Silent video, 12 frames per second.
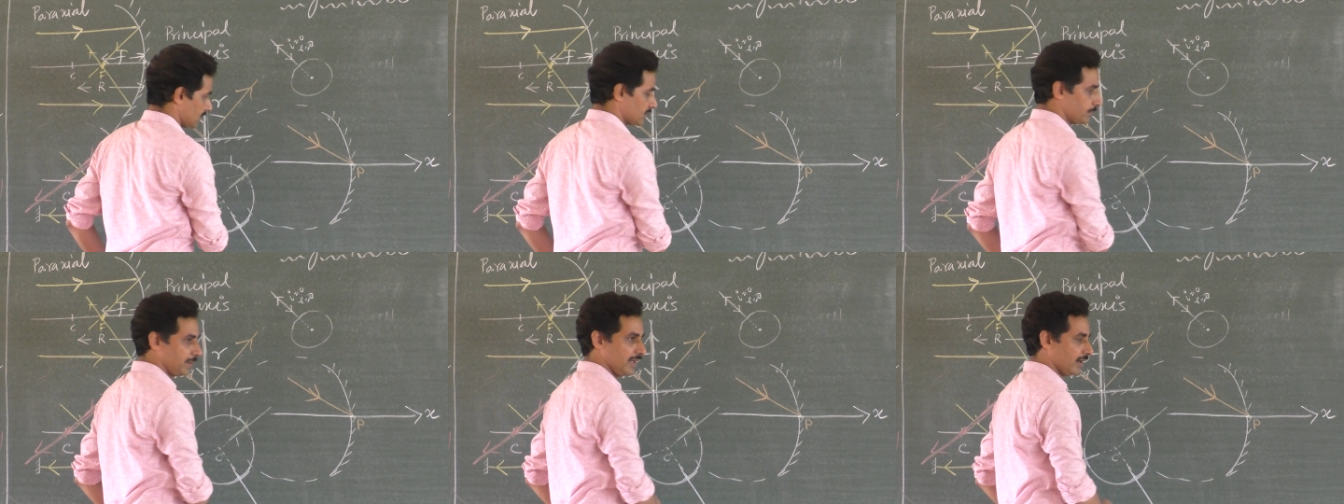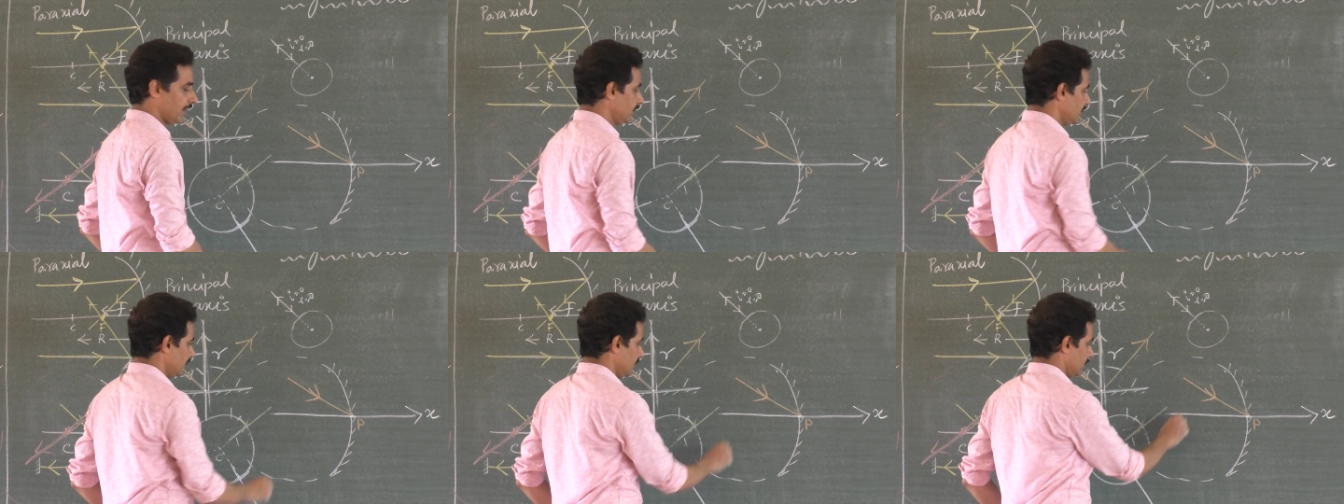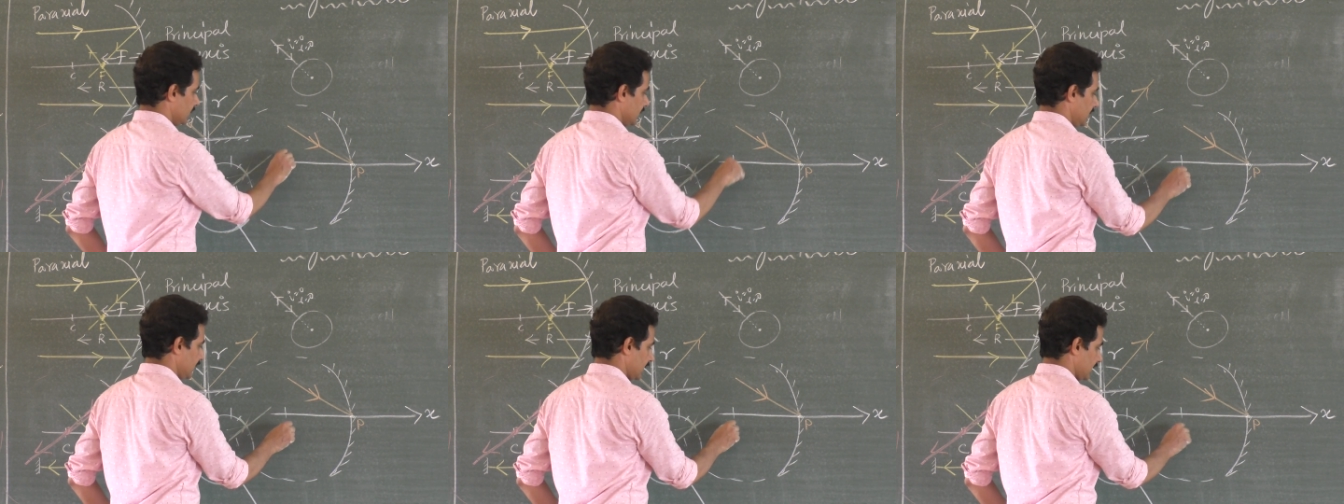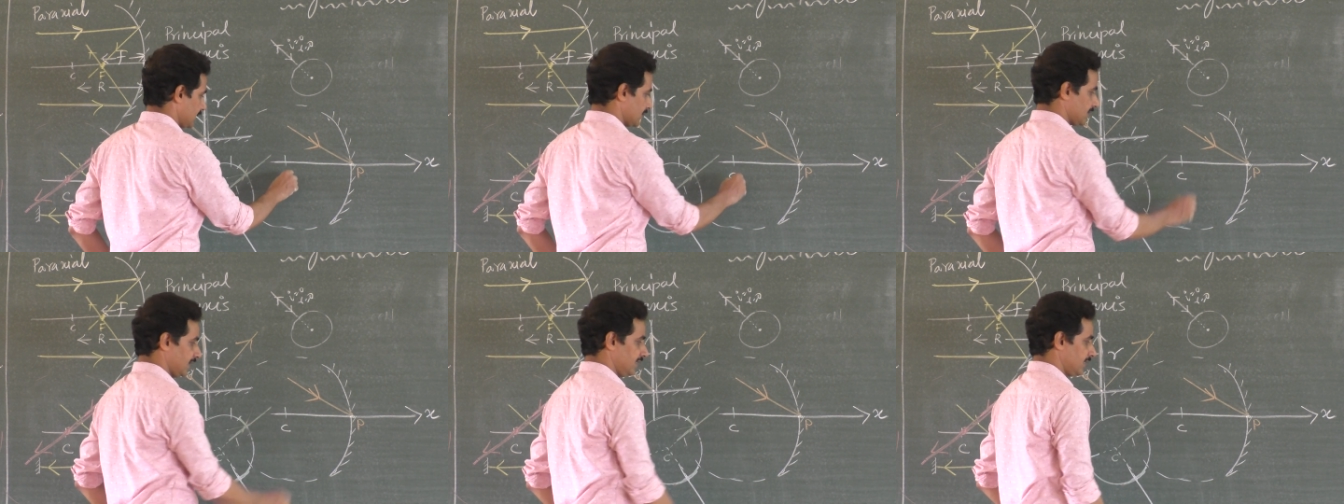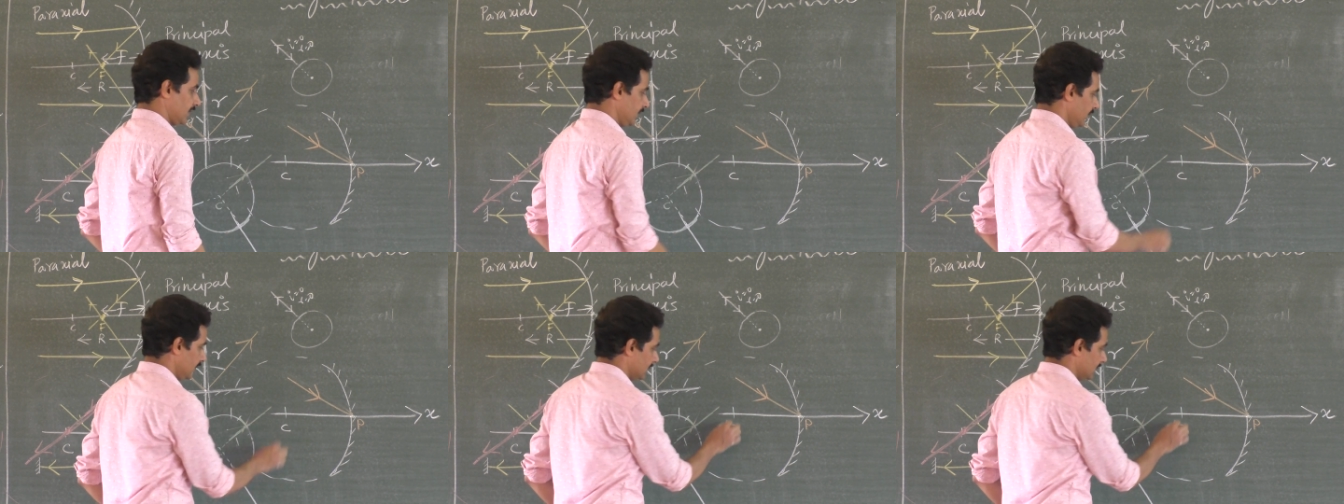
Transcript: sphere, here is the center.